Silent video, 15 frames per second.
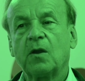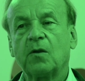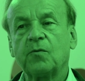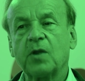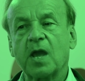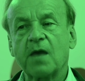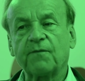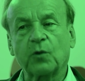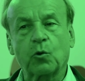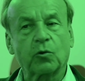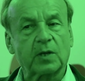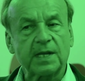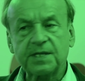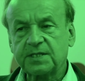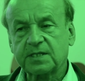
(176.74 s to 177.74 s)
We have a
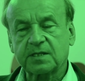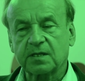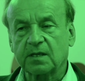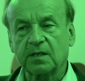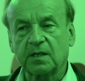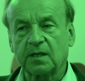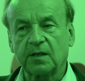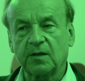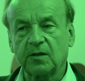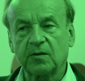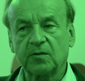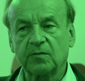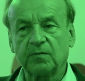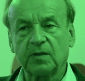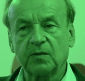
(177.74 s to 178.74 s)
good list.
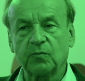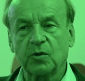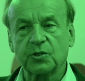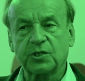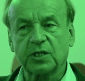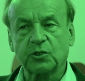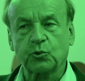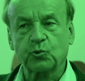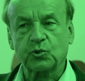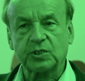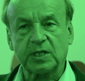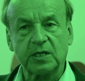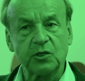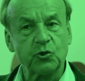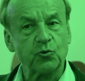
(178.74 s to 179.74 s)
We wanted to
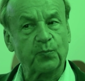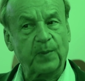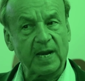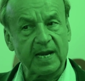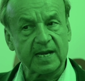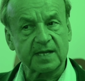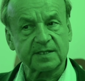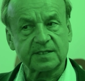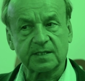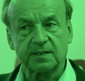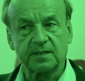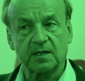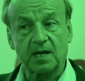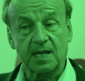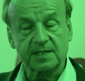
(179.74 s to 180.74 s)
see new players
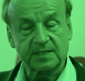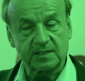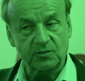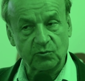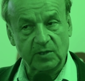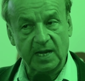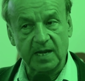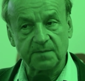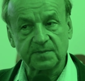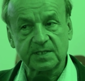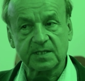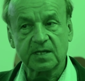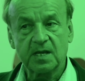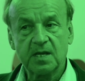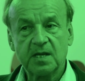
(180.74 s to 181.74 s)
in the last 2
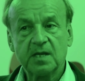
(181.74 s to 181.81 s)
games.